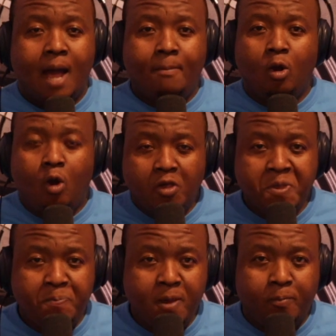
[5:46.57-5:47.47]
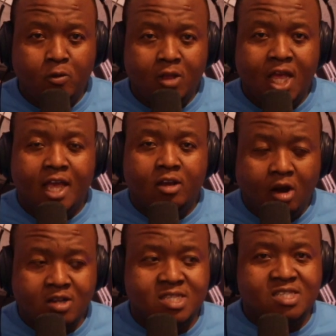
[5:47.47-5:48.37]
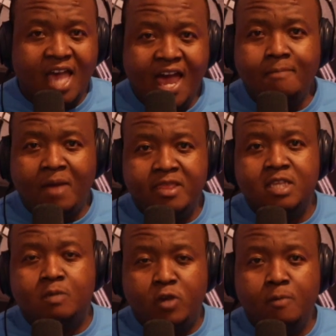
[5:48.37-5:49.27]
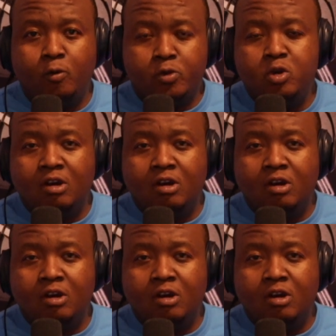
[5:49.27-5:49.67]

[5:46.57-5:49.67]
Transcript: among all the people, got signed by these people.